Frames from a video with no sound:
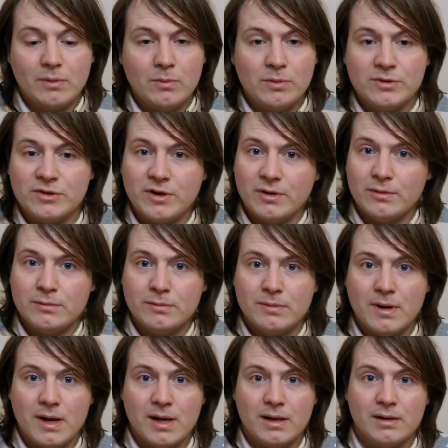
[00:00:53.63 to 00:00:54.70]

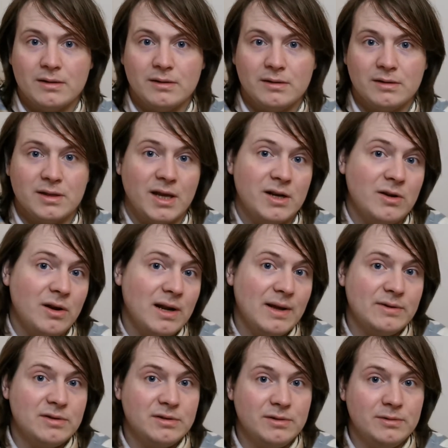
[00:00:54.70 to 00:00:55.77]
Also, they're not
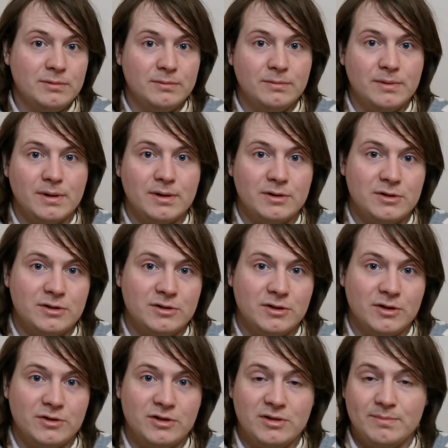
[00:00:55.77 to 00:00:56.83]
allowed to
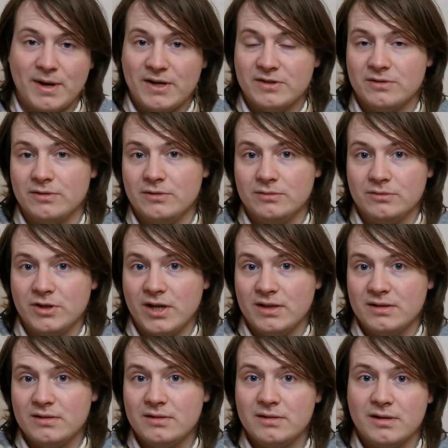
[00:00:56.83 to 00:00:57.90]
judge you based on your
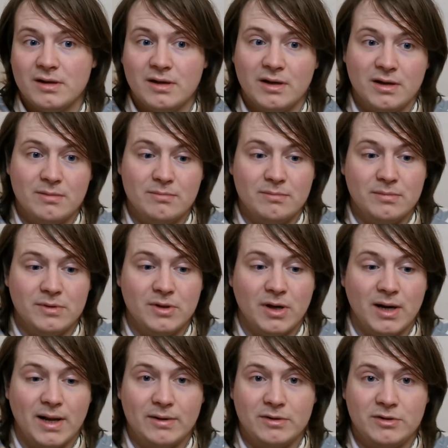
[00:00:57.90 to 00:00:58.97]
gender,
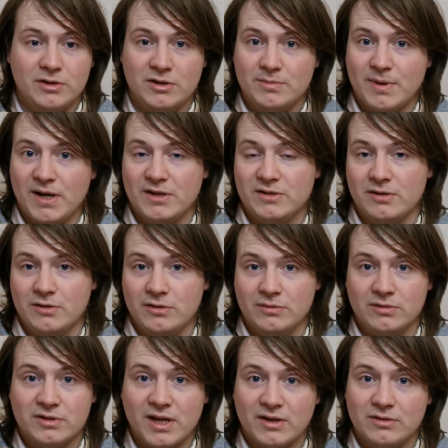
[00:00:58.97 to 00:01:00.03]
not allowed to judge you based on
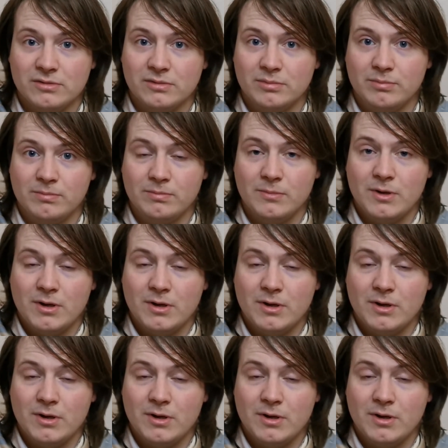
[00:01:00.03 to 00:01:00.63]
your sexual